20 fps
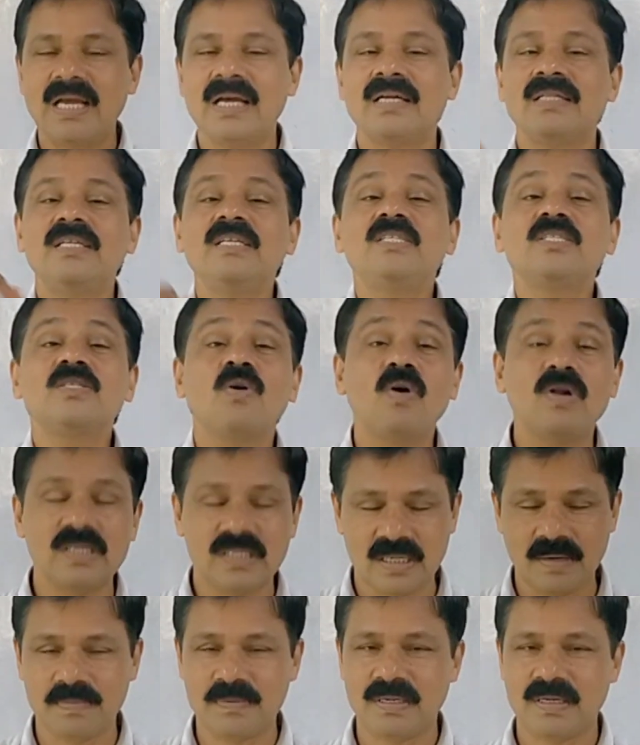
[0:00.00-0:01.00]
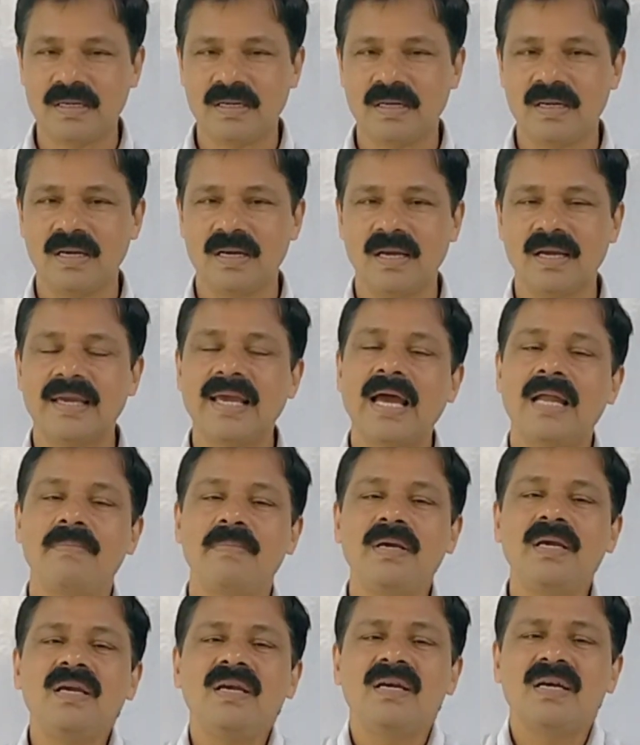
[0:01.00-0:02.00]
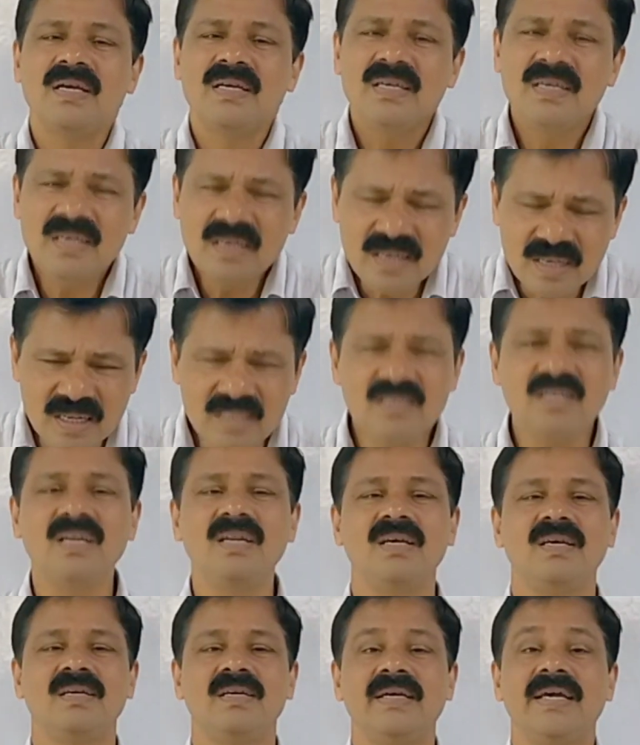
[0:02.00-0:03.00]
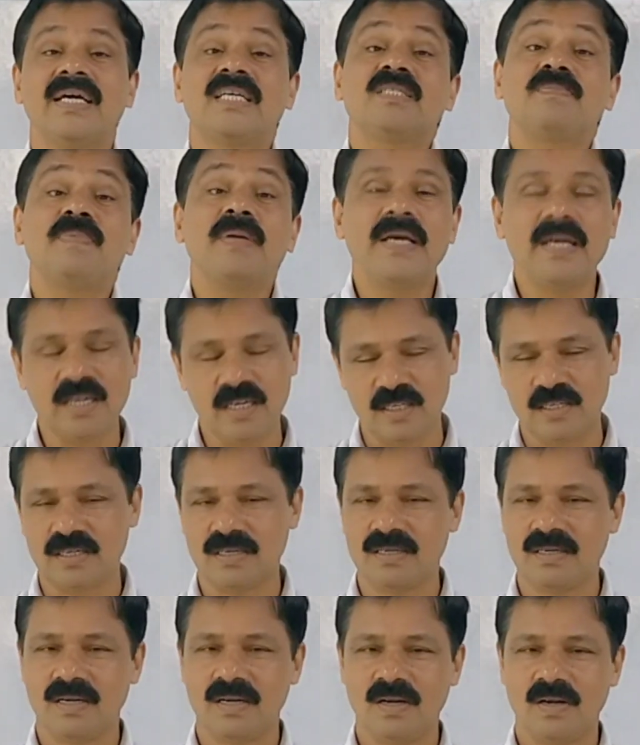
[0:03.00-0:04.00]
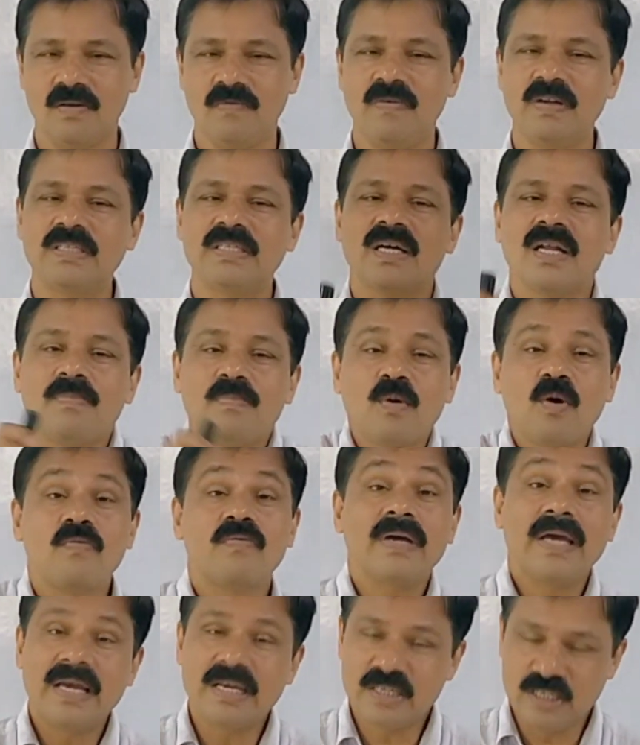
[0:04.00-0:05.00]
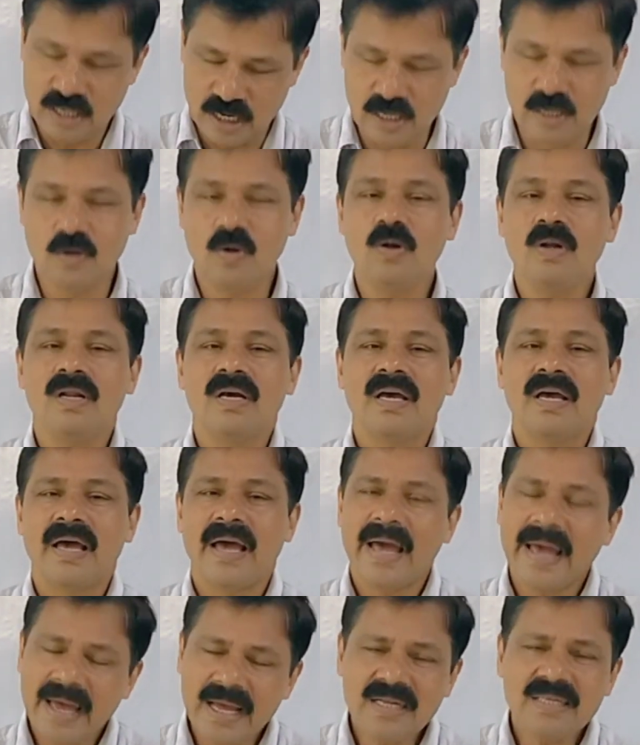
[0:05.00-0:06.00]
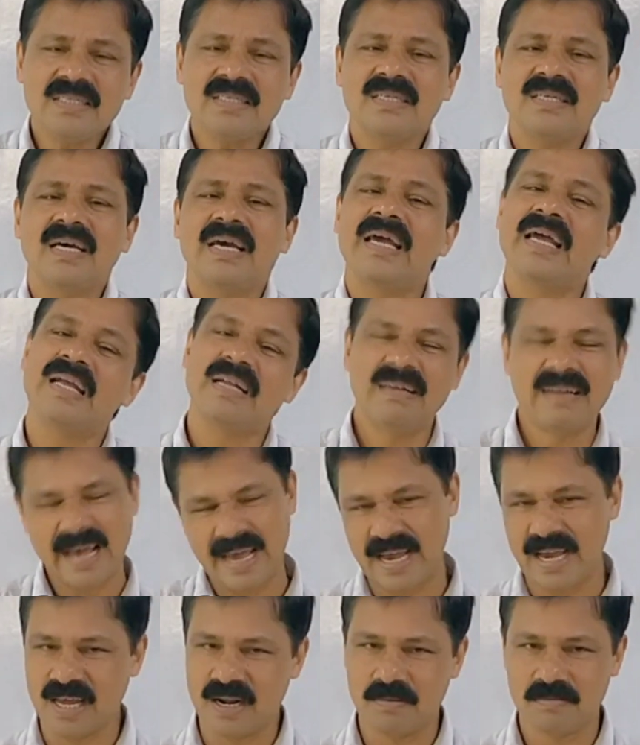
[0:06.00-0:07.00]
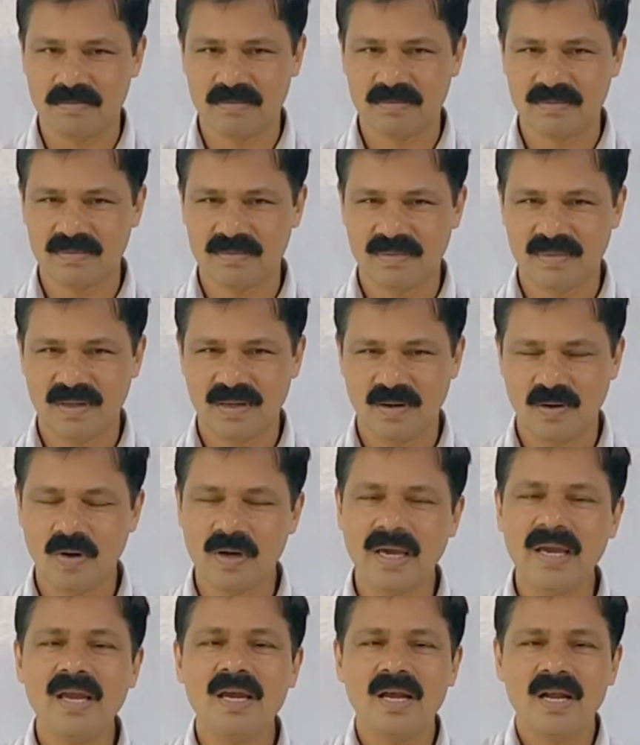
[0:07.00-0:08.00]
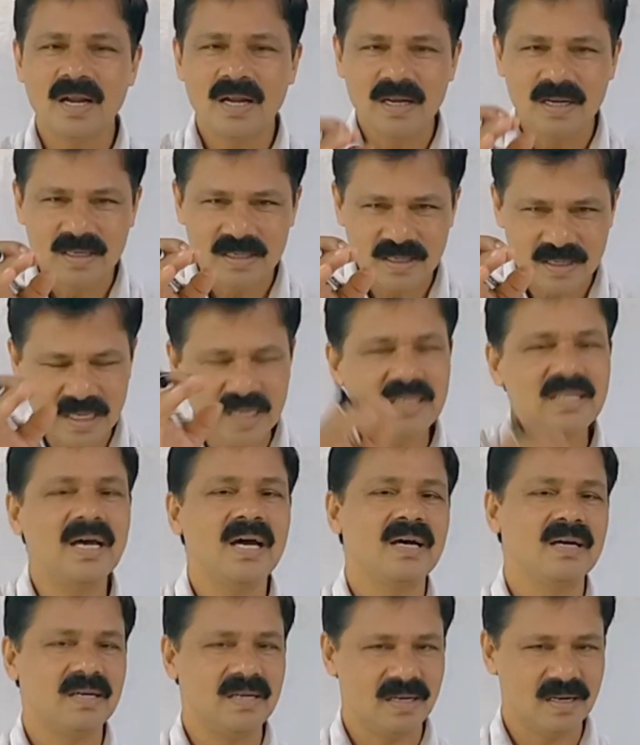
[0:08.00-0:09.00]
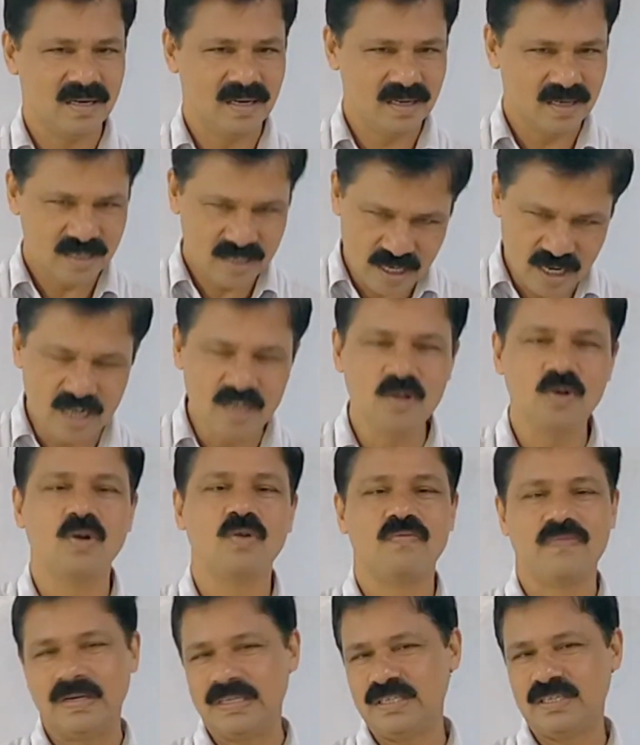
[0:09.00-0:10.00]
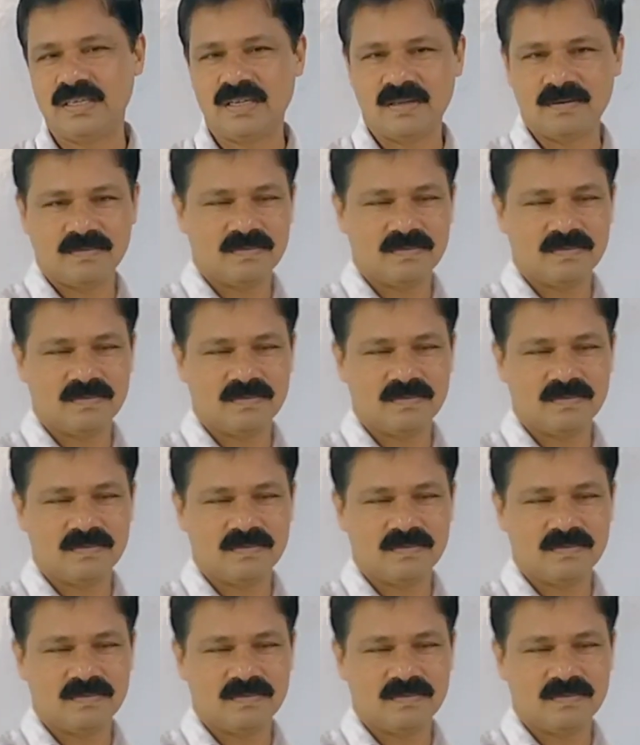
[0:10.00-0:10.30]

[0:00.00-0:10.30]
This concept can be easily explained with the help of a schedule and a diagram. Okay? See the schedule first.